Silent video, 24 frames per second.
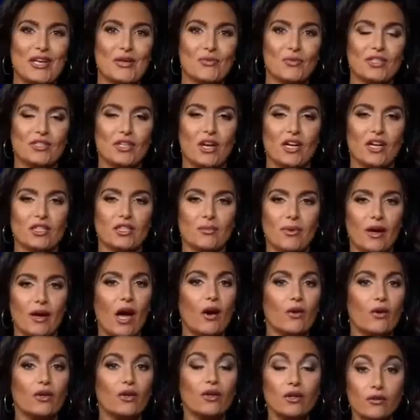We talked about
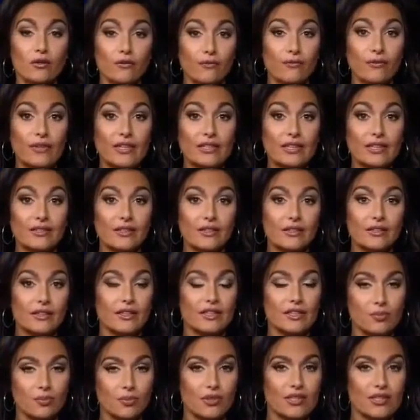how good Philly looked
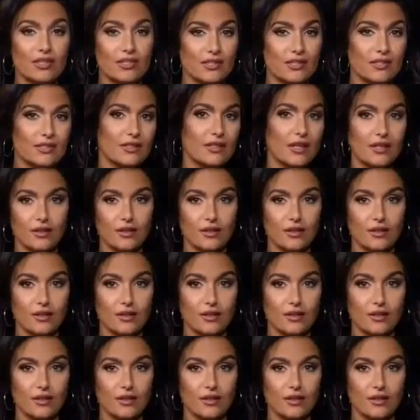this preseason.